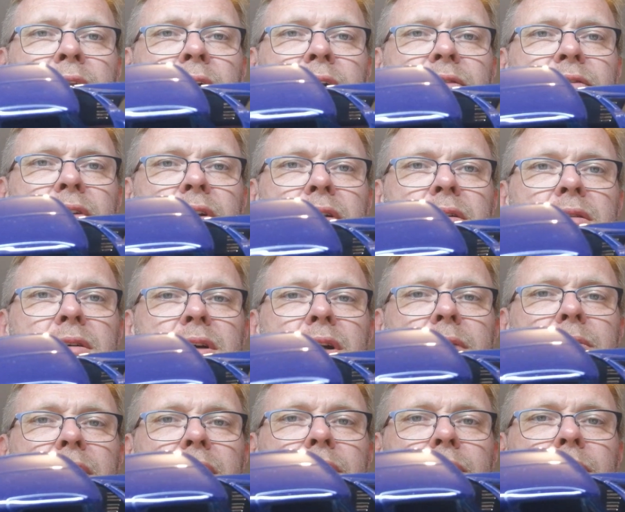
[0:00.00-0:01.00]
nicely. It
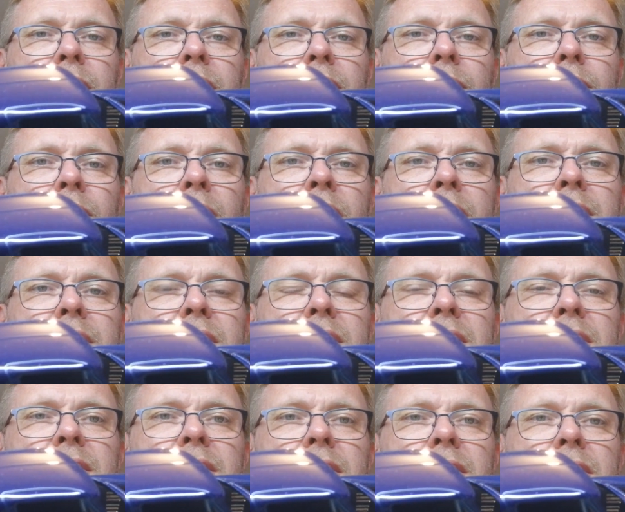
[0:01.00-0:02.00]
came out quite alright.
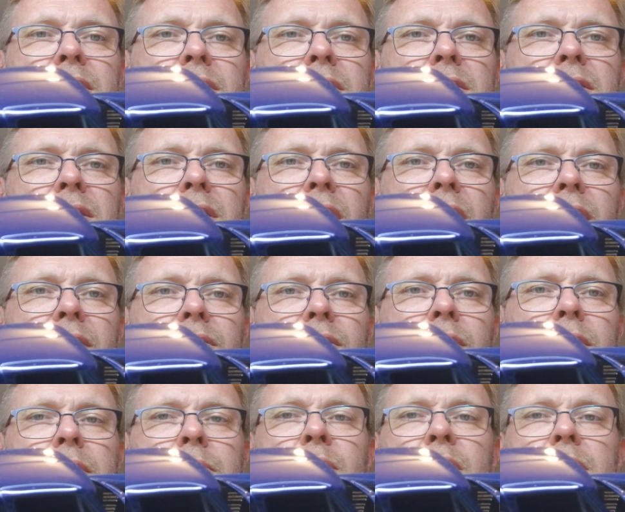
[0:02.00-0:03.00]
It has
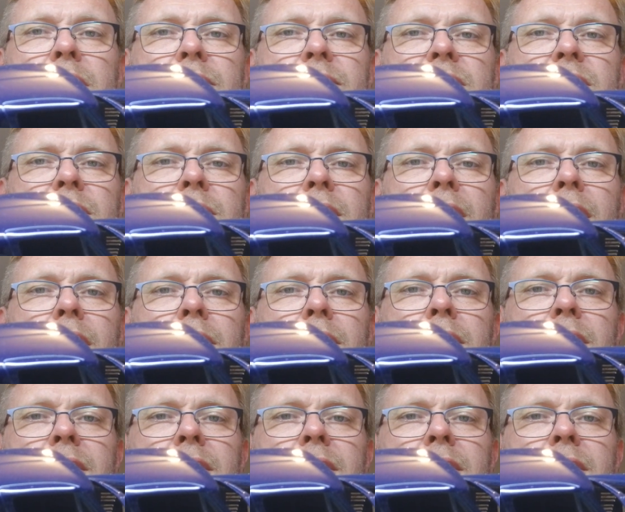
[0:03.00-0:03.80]
Automotive 2K on